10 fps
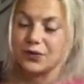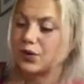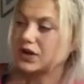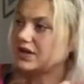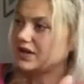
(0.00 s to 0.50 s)

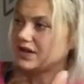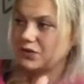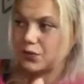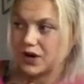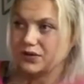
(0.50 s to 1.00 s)
what did
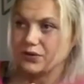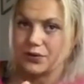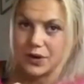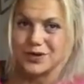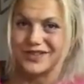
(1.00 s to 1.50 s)
it want to
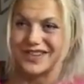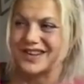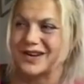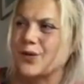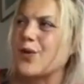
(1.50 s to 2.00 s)

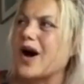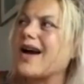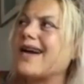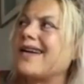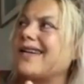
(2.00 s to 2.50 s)
represent,
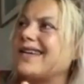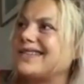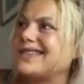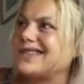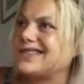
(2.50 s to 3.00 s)
why
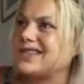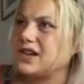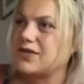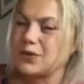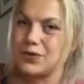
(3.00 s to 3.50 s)
is it
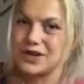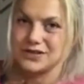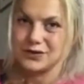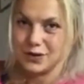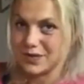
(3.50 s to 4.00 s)
still a
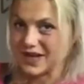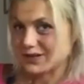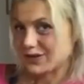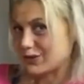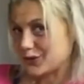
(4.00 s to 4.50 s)
vibrationally
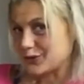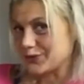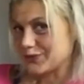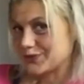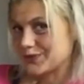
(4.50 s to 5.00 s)
match to you?